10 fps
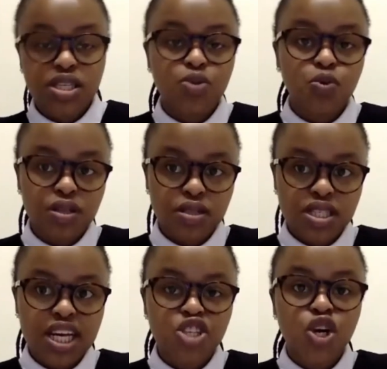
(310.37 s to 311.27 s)
and we'll
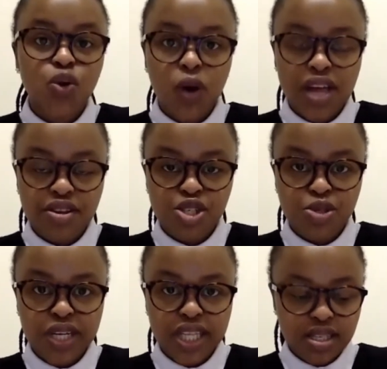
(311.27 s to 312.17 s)
touch on why they're
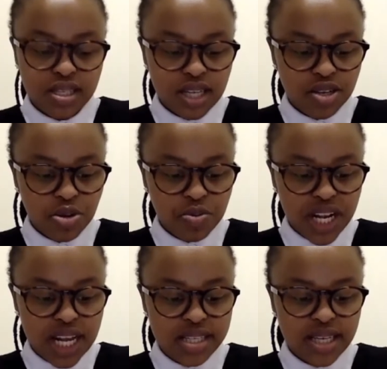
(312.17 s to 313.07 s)
doing this a little bit
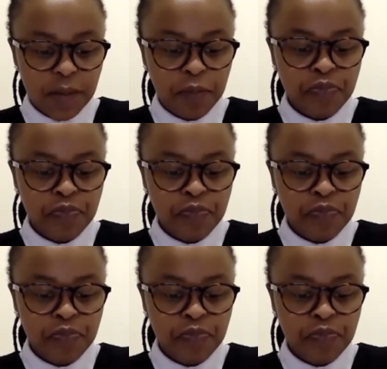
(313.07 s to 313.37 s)
later.